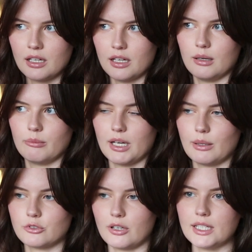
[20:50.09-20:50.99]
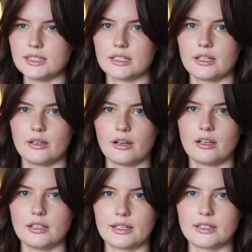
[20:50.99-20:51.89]
And I'm trying to,
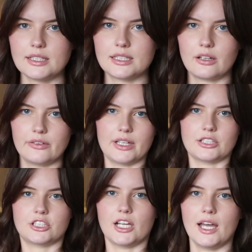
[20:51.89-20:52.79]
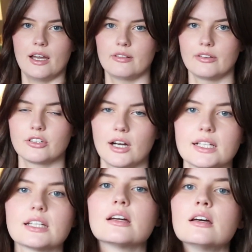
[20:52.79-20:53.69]
like, knitting on this chair, I've
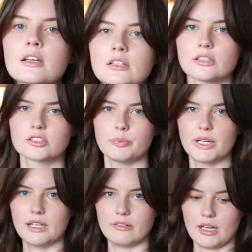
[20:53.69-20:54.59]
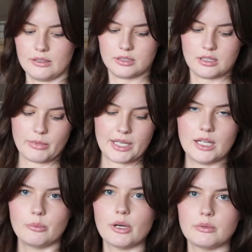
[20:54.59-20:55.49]
tried sort of spinning it round so that my
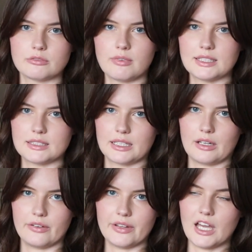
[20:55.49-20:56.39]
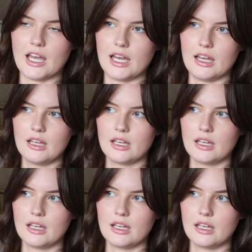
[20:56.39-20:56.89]
elbow is resting on there.